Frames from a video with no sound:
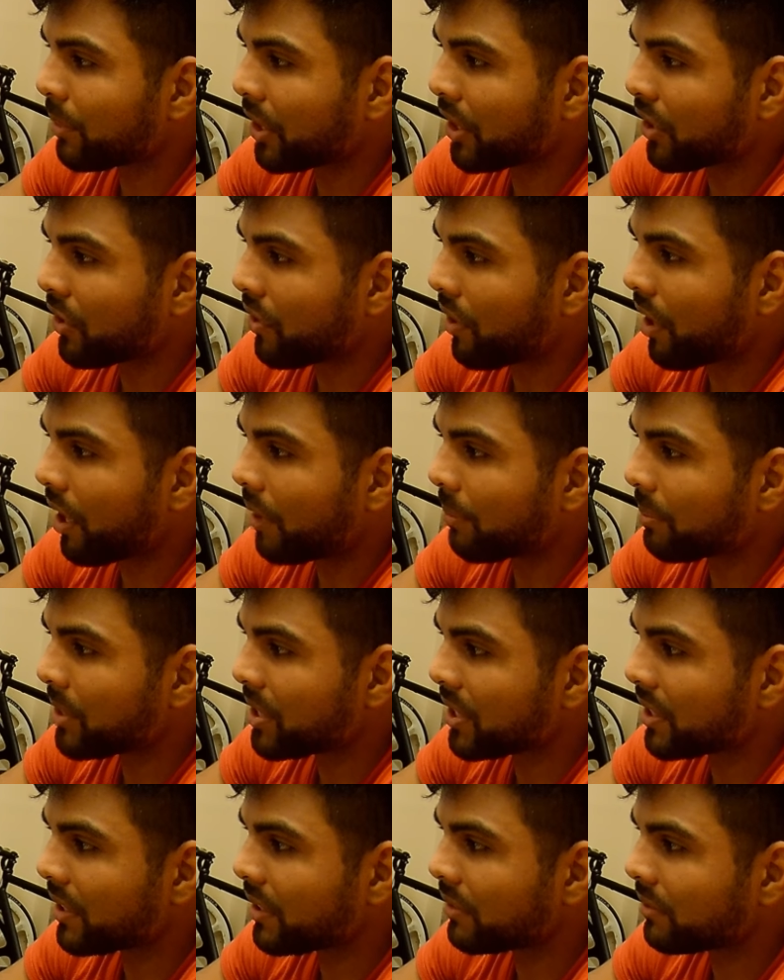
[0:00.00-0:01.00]
your
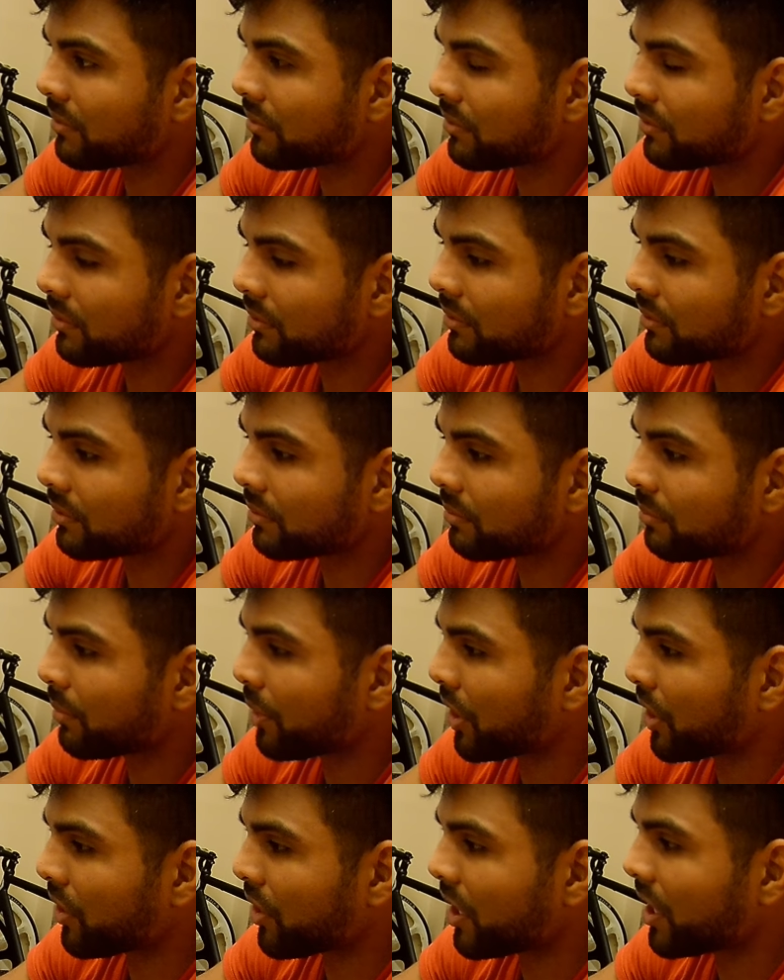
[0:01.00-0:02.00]
option,
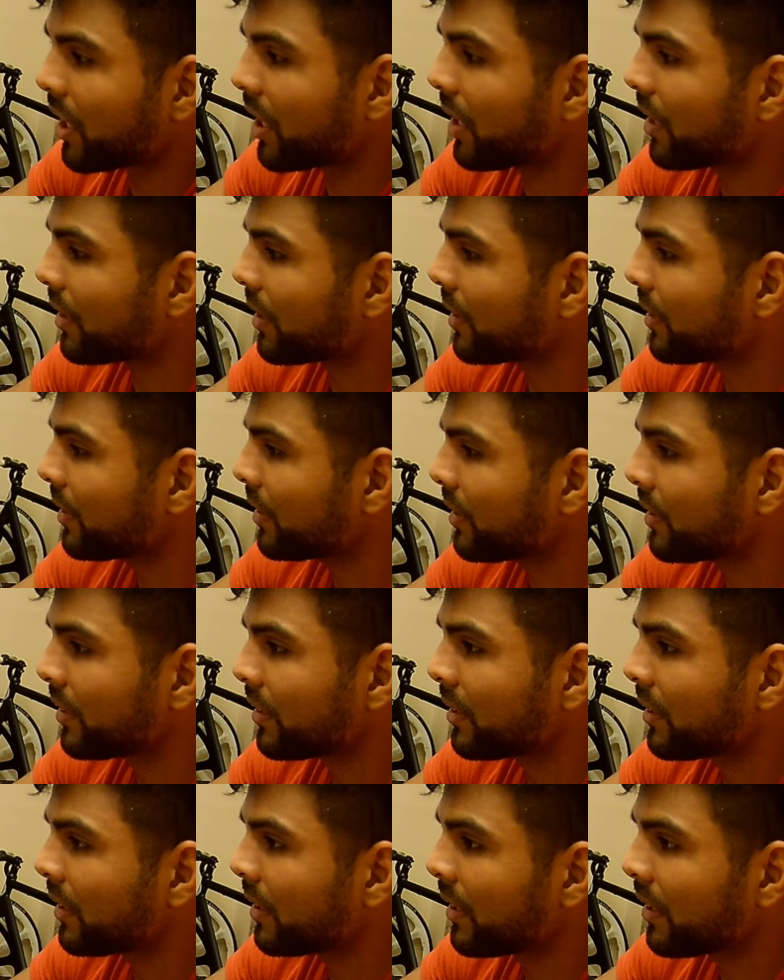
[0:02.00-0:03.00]
pick your color.
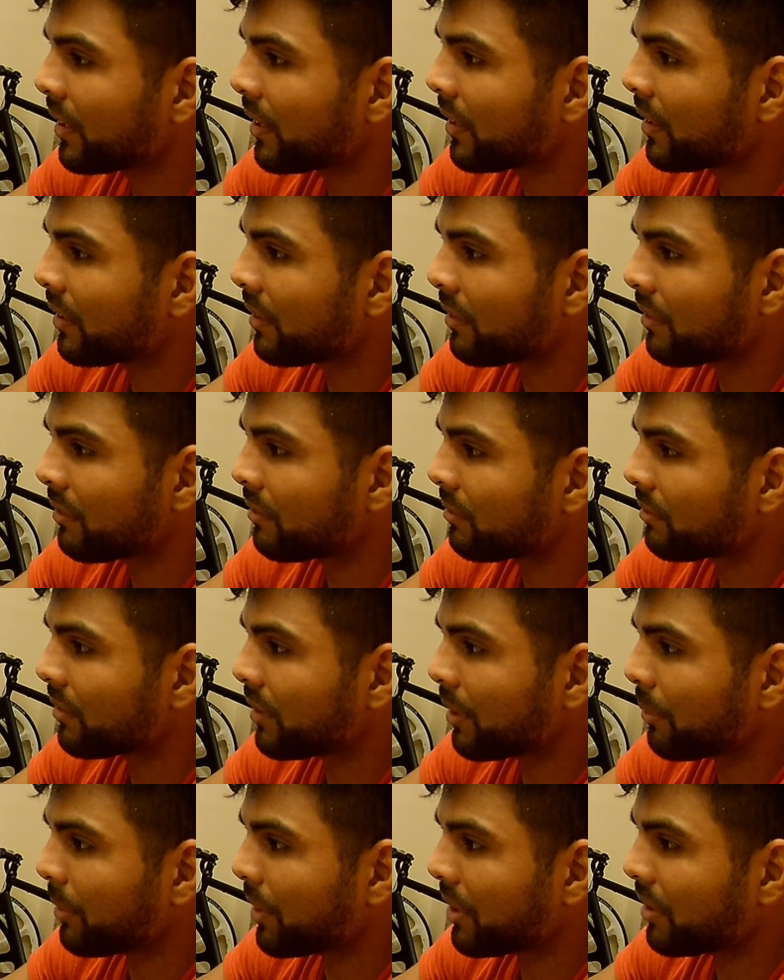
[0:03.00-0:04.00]

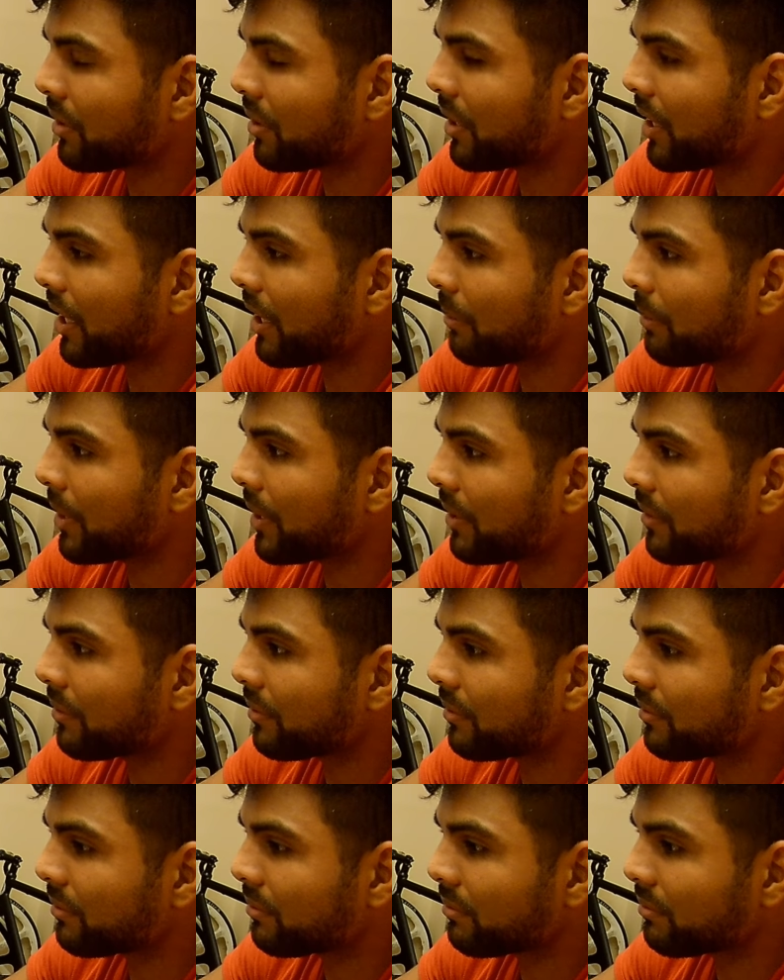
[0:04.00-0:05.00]
I mean, you name it,
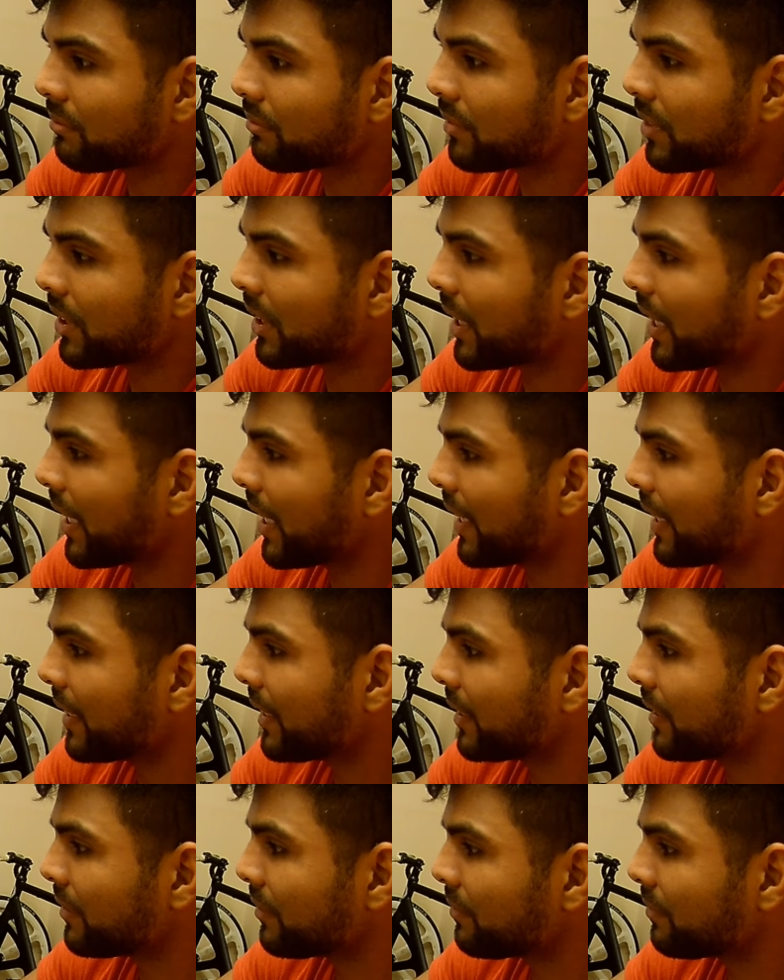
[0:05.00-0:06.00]
you got it.